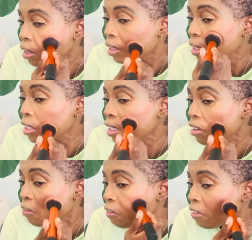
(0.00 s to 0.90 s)
It's a
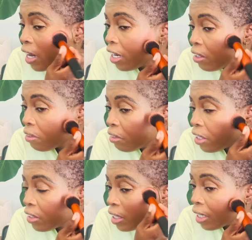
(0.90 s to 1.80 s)
very,
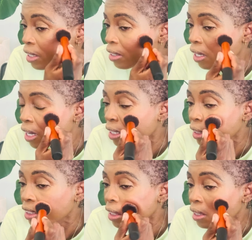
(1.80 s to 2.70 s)
very nice color,
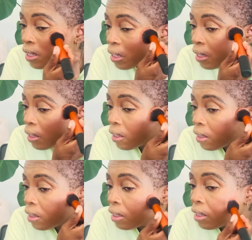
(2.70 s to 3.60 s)
this.
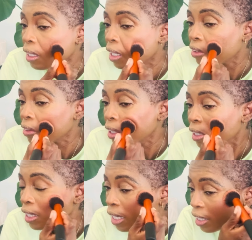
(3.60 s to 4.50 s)
I really
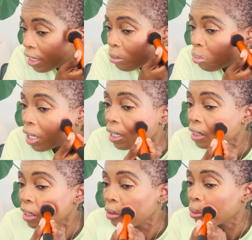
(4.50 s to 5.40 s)
like it, but I
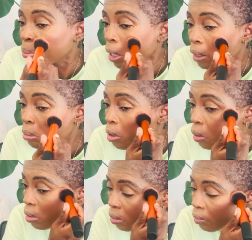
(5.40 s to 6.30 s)
need to buy
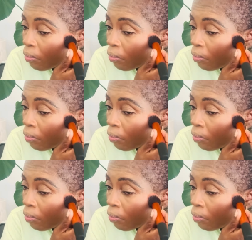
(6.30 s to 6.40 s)
more.